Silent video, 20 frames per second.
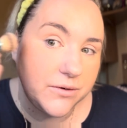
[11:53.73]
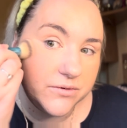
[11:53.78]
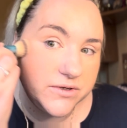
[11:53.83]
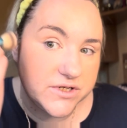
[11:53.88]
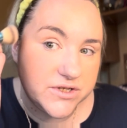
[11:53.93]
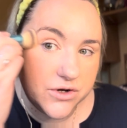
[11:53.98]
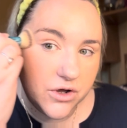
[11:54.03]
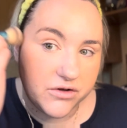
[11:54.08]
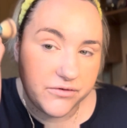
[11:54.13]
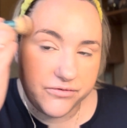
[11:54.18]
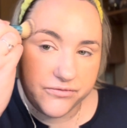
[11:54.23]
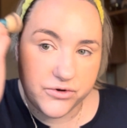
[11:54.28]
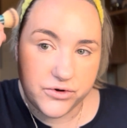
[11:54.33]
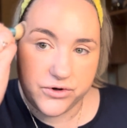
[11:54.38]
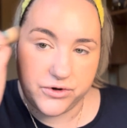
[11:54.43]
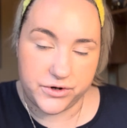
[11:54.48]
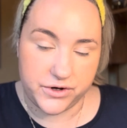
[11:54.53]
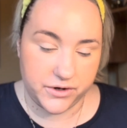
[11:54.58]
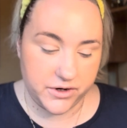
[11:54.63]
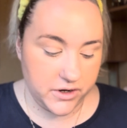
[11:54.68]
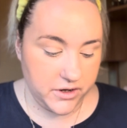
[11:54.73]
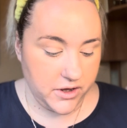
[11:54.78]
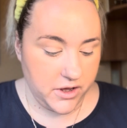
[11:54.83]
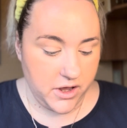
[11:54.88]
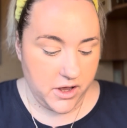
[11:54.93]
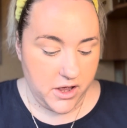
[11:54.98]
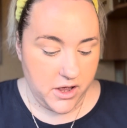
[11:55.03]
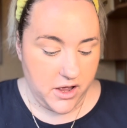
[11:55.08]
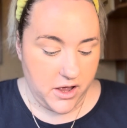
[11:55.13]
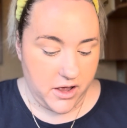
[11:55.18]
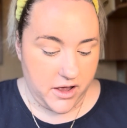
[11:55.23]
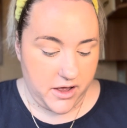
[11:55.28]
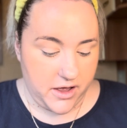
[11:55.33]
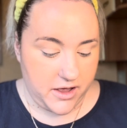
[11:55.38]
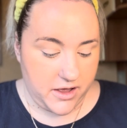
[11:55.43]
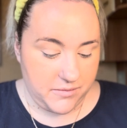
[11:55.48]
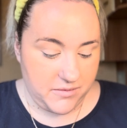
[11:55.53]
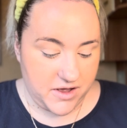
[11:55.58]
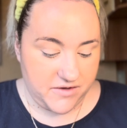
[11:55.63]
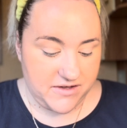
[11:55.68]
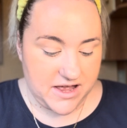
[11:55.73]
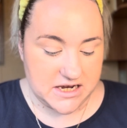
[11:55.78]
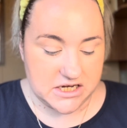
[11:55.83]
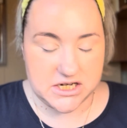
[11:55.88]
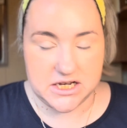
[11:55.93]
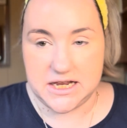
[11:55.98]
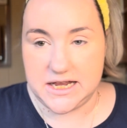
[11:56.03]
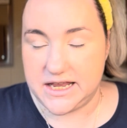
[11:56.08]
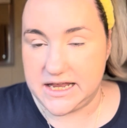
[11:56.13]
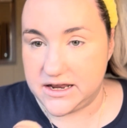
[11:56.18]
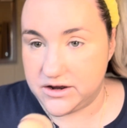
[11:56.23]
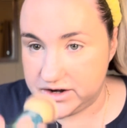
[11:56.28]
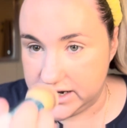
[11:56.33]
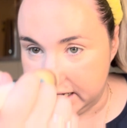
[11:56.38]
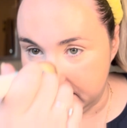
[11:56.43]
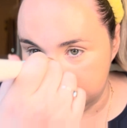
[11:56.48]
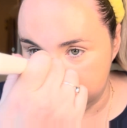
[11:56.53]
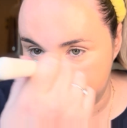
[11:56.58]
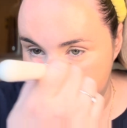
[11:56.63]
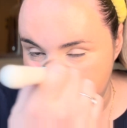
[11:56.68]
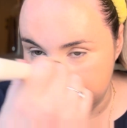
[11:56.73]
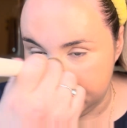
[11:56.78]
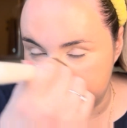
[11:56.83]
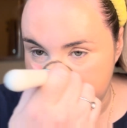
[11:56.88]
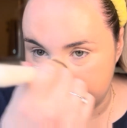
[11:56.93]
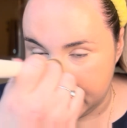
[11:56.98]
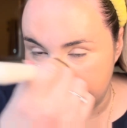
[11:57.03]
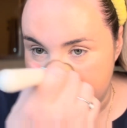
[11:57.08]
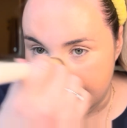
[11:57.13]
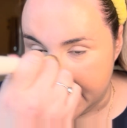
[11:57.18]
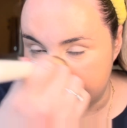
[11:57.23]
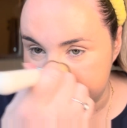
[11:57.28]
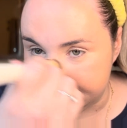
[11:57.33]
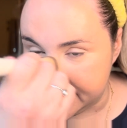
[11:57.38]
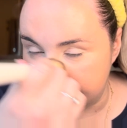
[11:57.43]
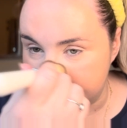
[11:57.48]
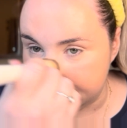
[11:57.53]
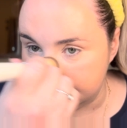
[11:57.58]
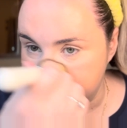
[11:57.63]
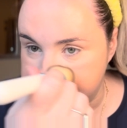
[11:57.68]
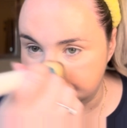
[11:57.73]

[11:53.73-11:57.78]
not fun. I've actually written a letter